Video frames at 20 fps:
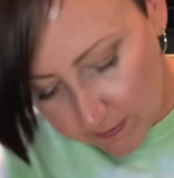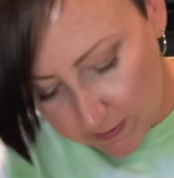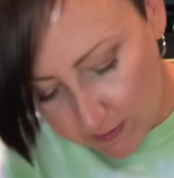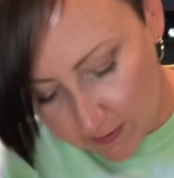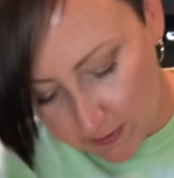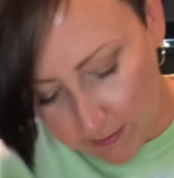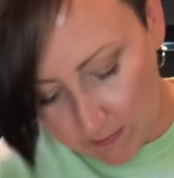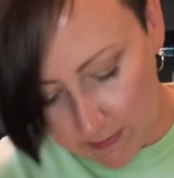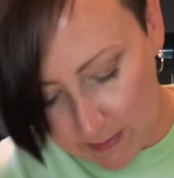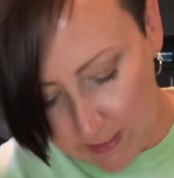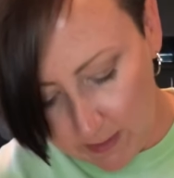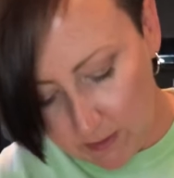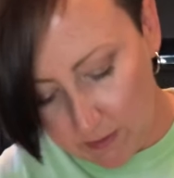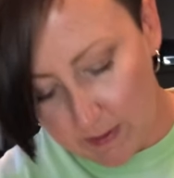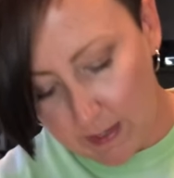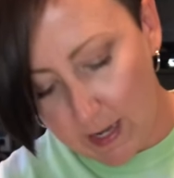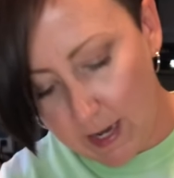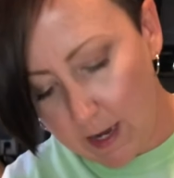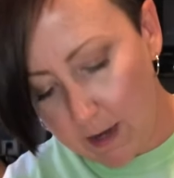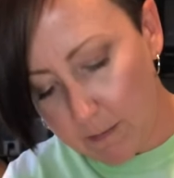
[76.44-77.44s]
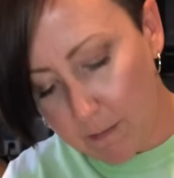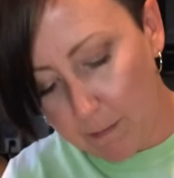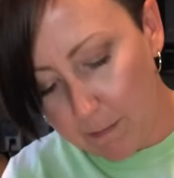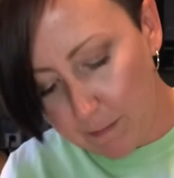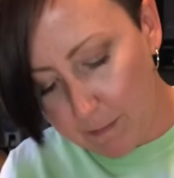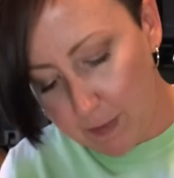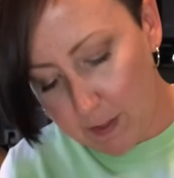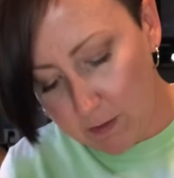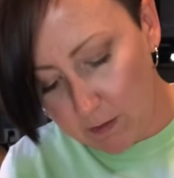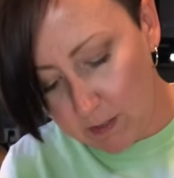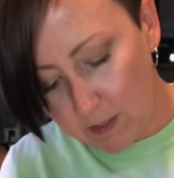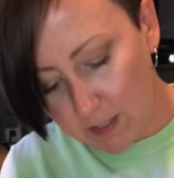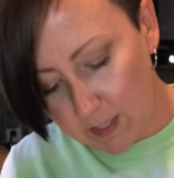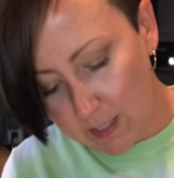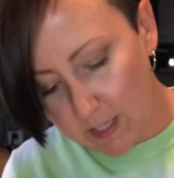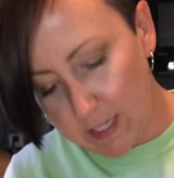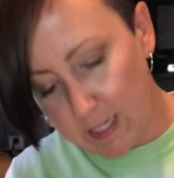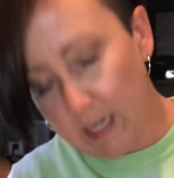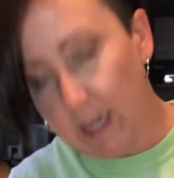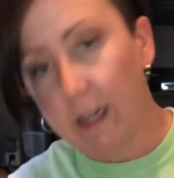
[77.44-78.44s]
All right, so I got most of
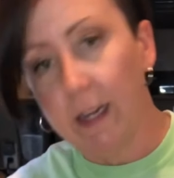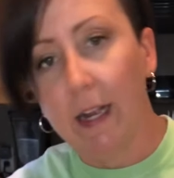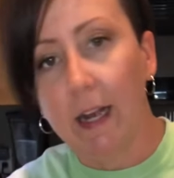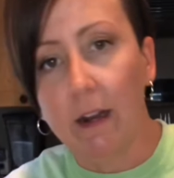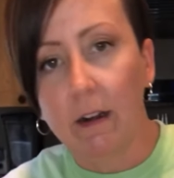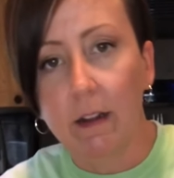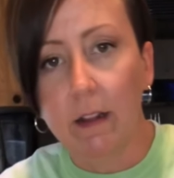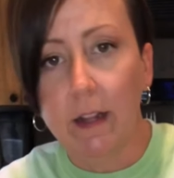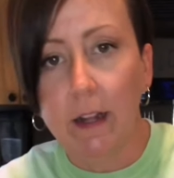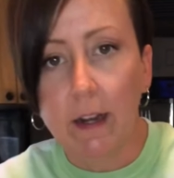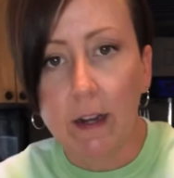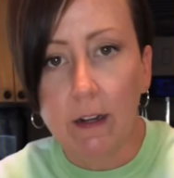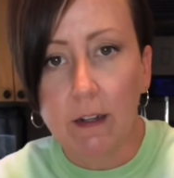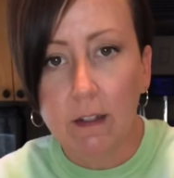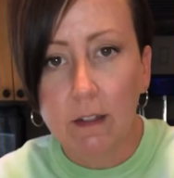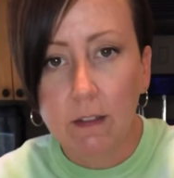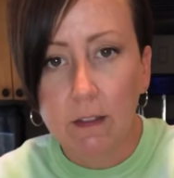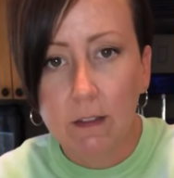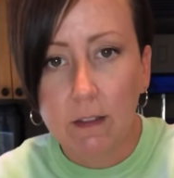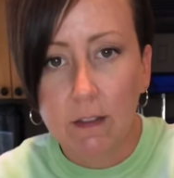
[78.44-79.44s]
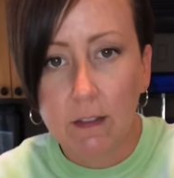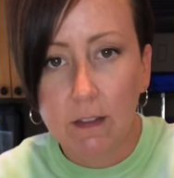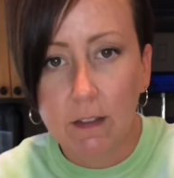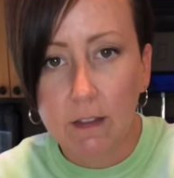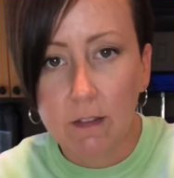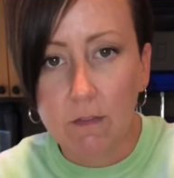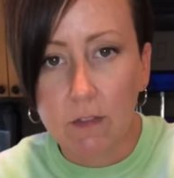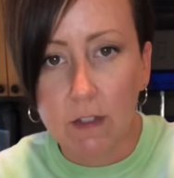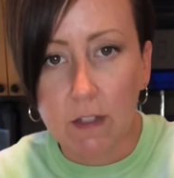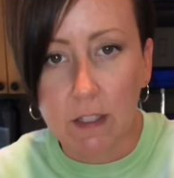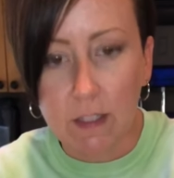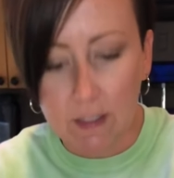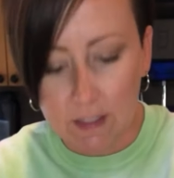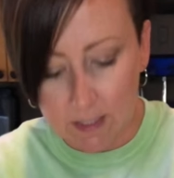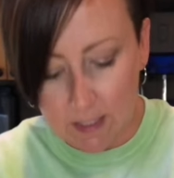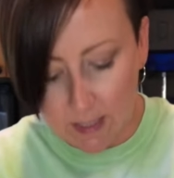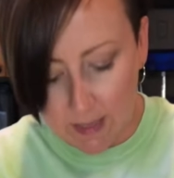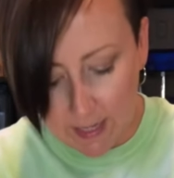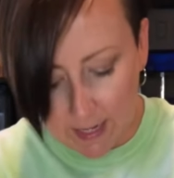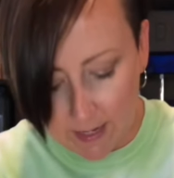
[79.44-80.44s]
the yuck out of there. You can
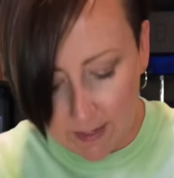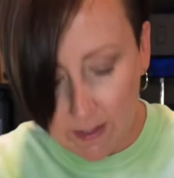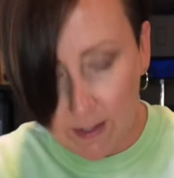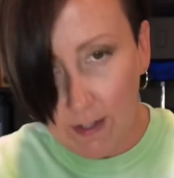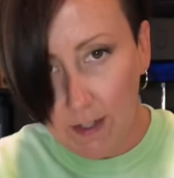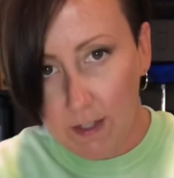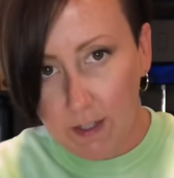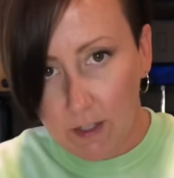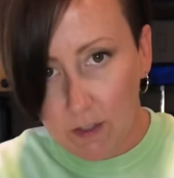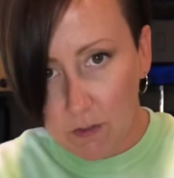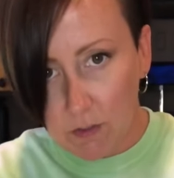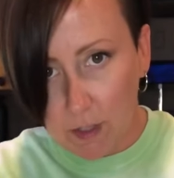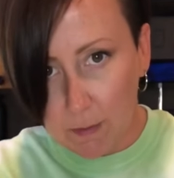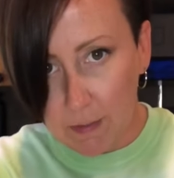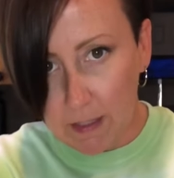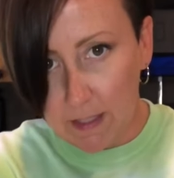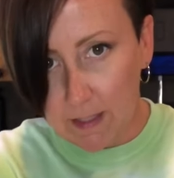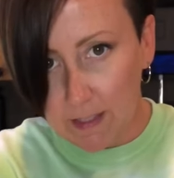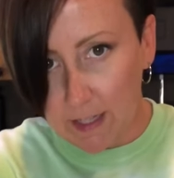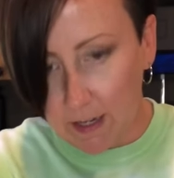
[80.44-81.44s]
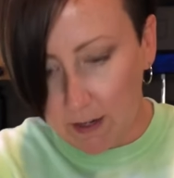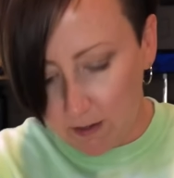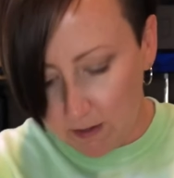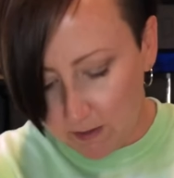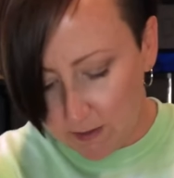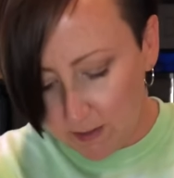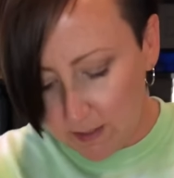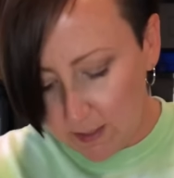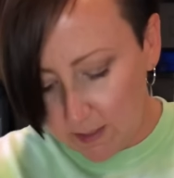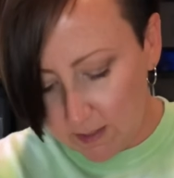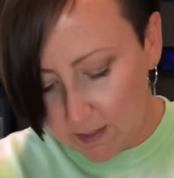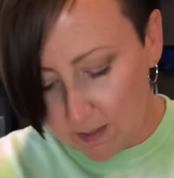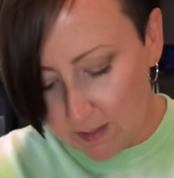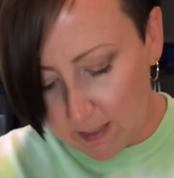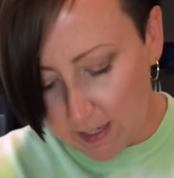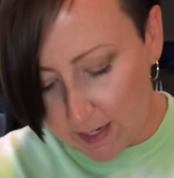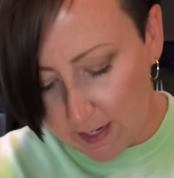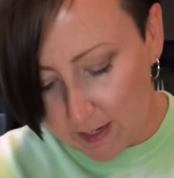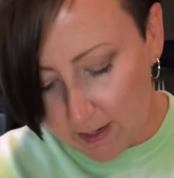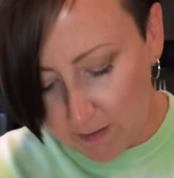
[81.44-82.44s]
see that. So I'm gonna set all this
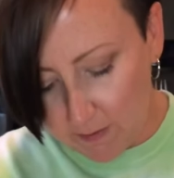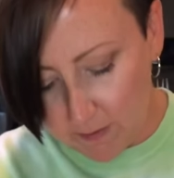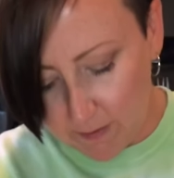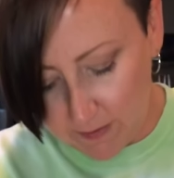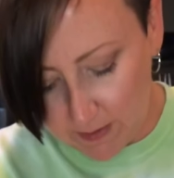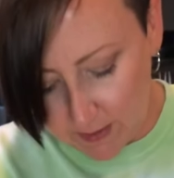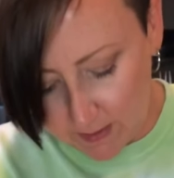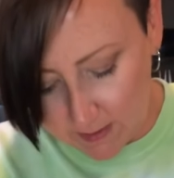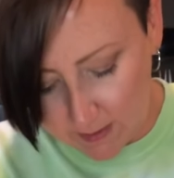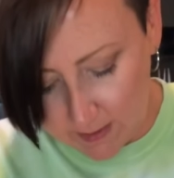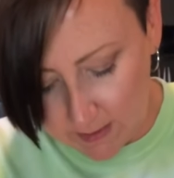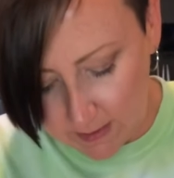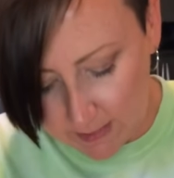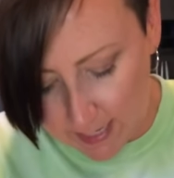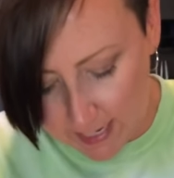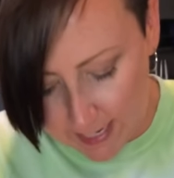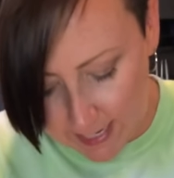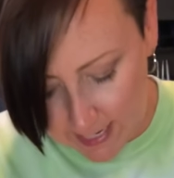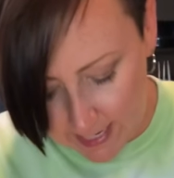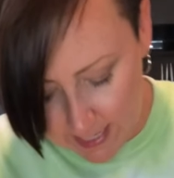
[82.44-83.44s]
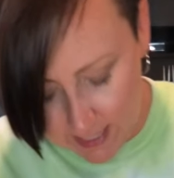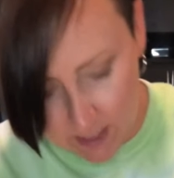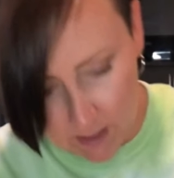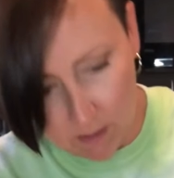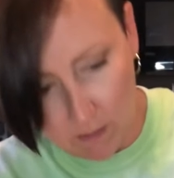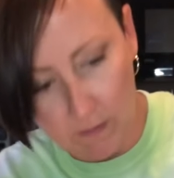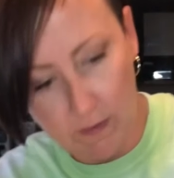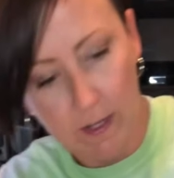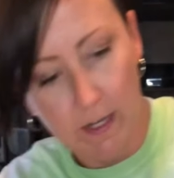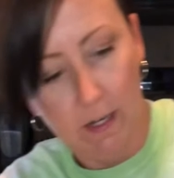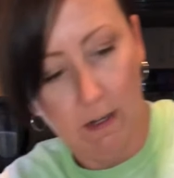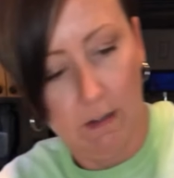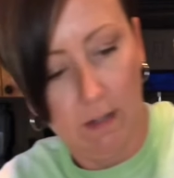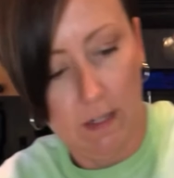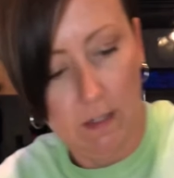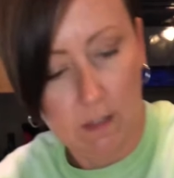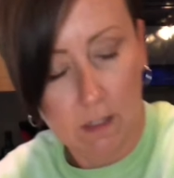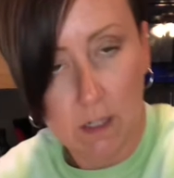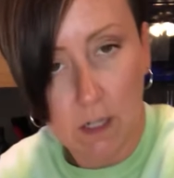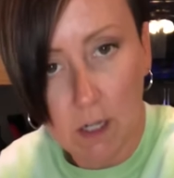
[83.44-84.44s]
stuff aside over here.
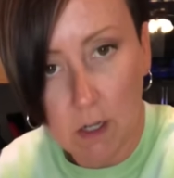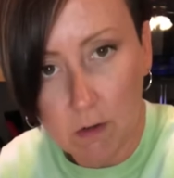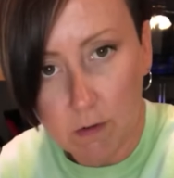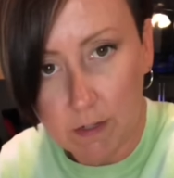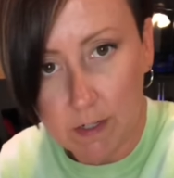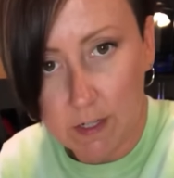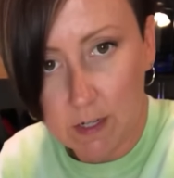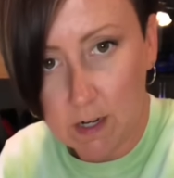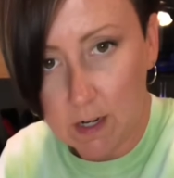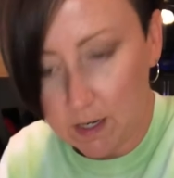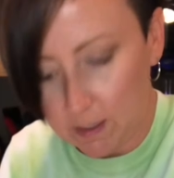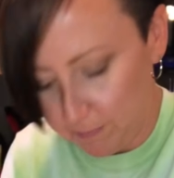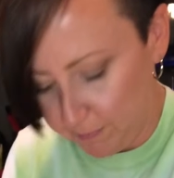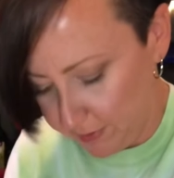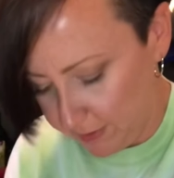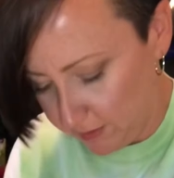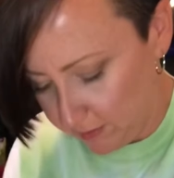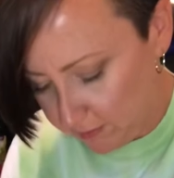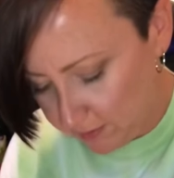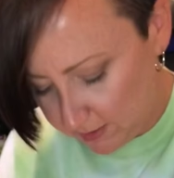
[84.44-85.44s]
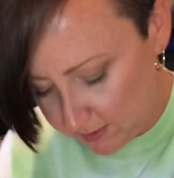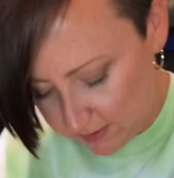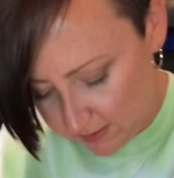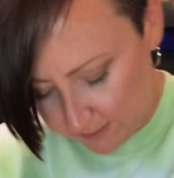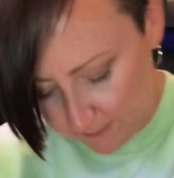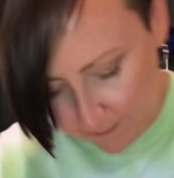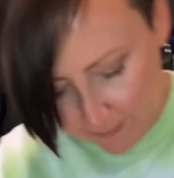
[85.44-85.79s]
That's gonna go into compost.